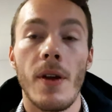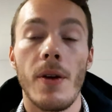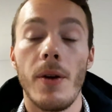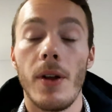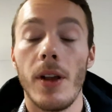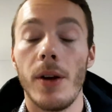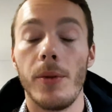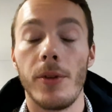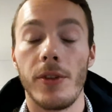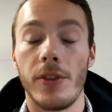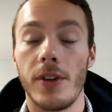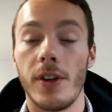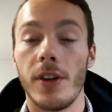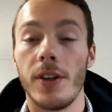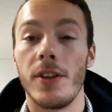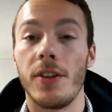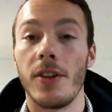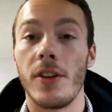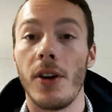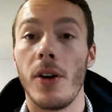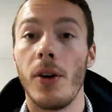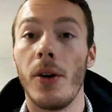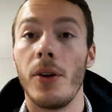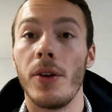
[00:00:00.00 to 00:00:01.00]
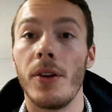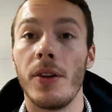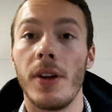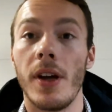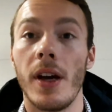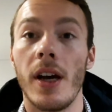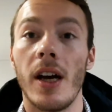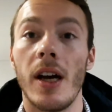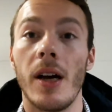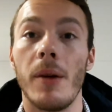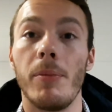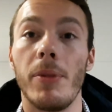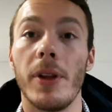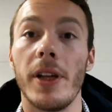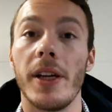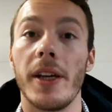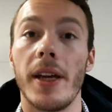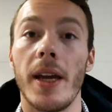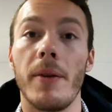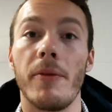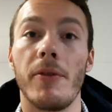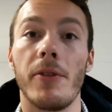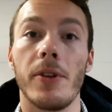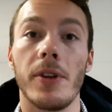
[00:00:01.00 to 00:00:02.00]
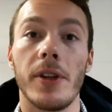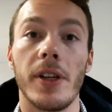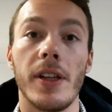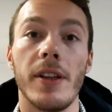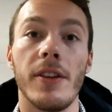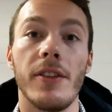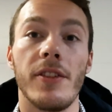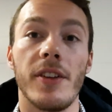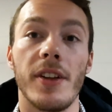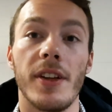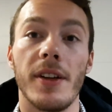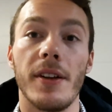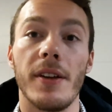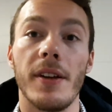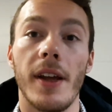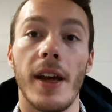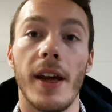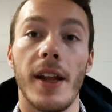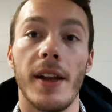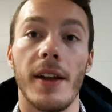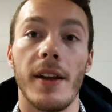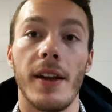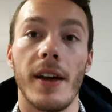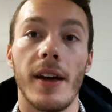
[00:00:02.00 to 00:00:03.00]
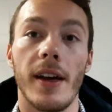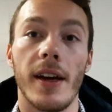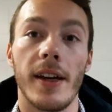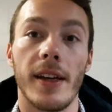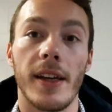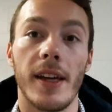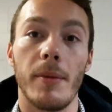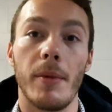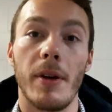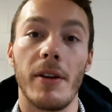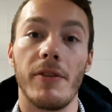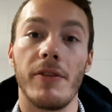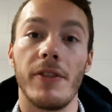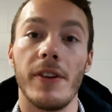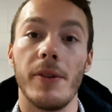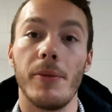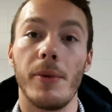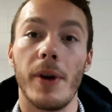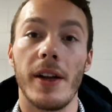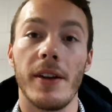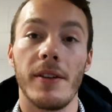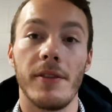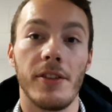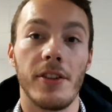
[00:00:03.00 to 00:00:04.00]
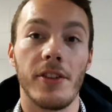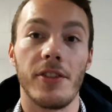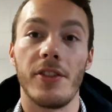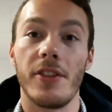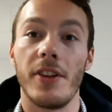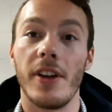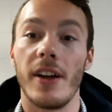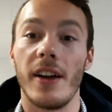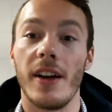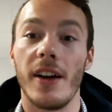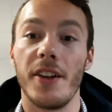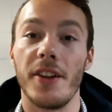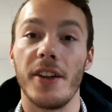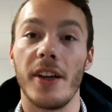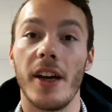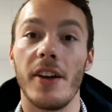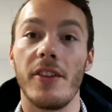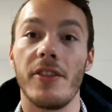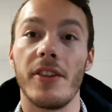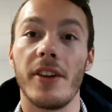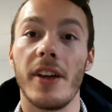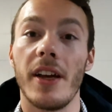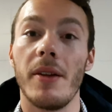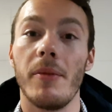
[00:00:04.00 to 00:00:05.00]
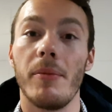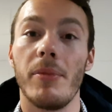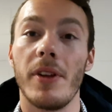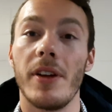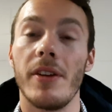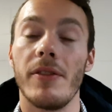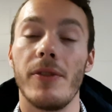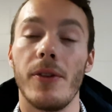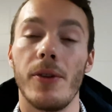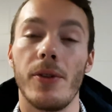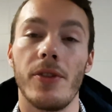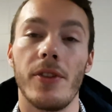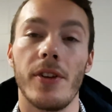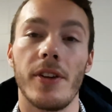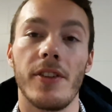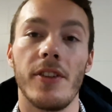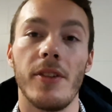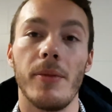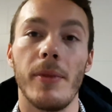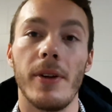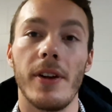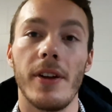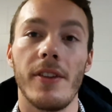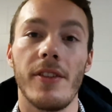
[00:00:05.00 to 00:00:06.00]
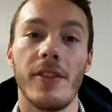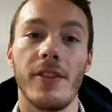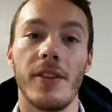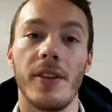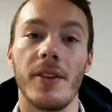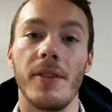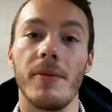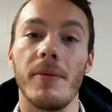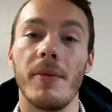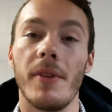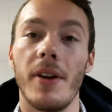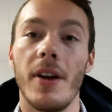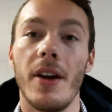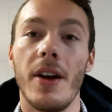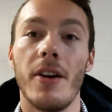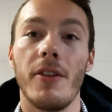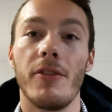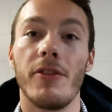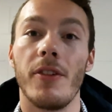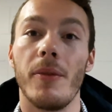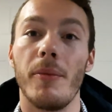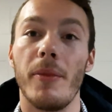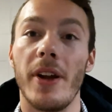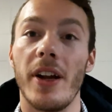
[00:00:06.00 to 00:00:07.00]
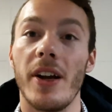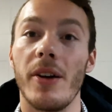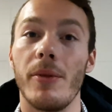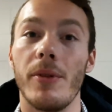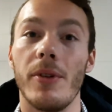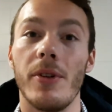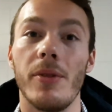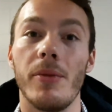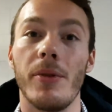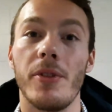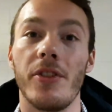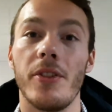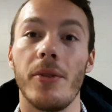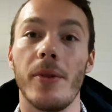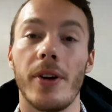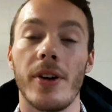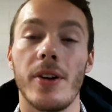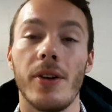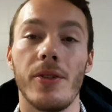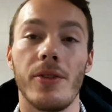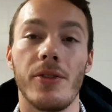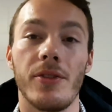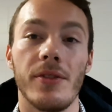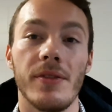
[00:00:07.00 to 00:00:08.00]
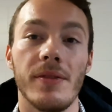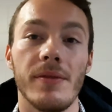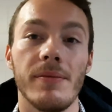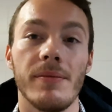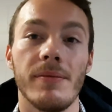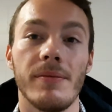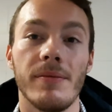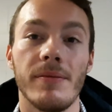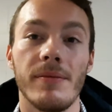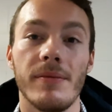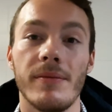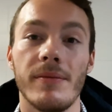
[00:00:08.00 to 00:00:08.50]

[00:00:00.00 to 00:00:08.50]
Well, it was good to go and play a game for Leeds and get my feet wet just on the ice again and play a full 60 minutes. From there, we'll see where it goes.